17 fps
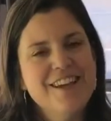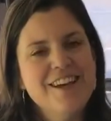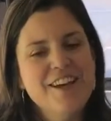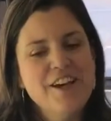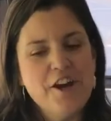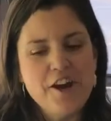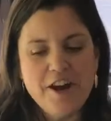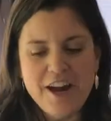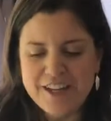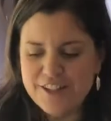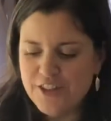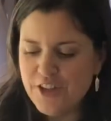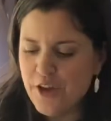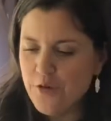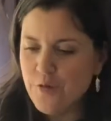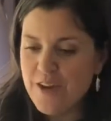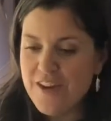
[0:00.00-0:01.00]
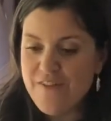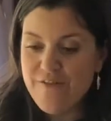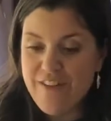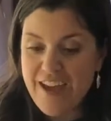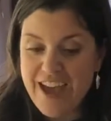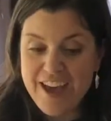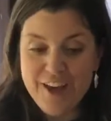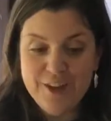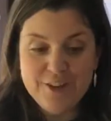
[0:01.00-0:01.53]
All right, so we
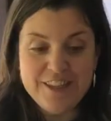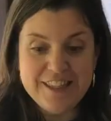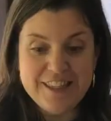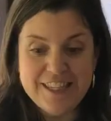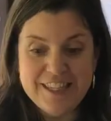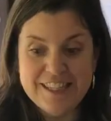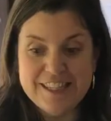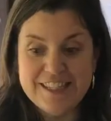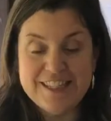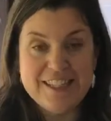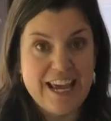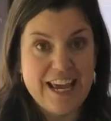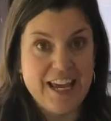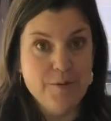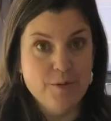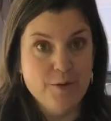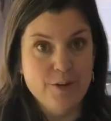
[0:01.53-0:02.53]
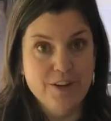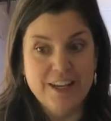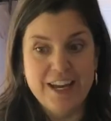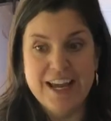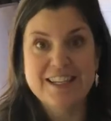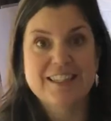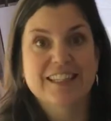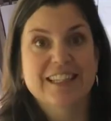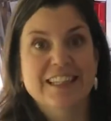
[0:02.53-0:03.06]
found this table. It
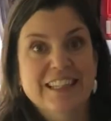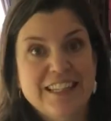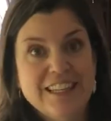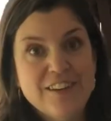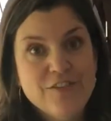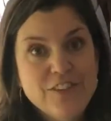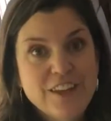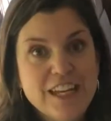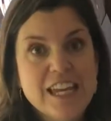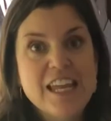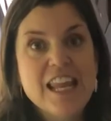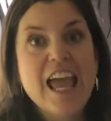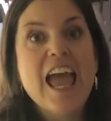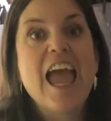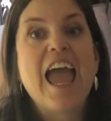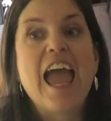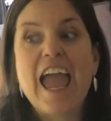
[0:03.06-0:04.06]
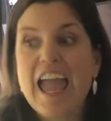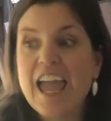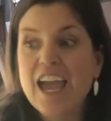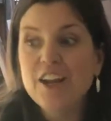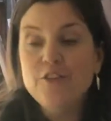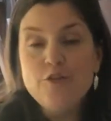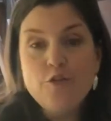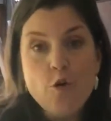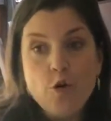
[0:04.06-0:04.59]
has a leaf in it
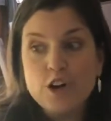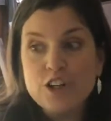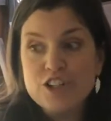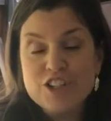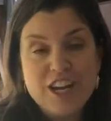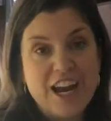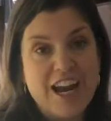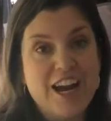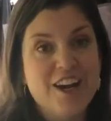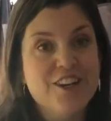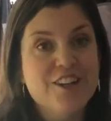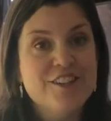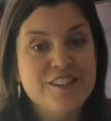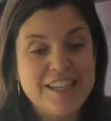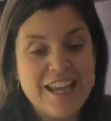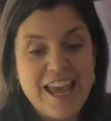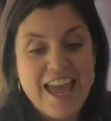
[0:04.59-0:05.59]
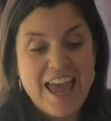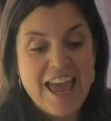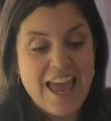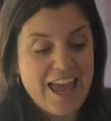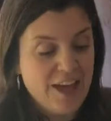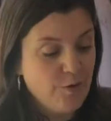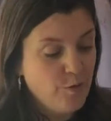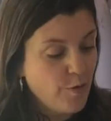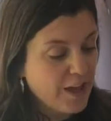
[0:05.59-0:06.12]
and 4 chairs,
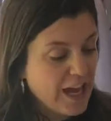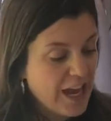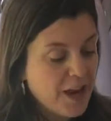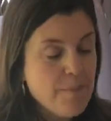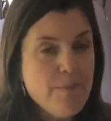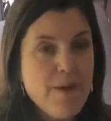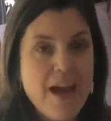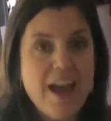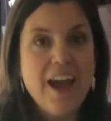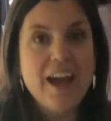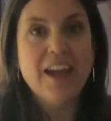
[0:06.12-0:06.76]
and we got it back.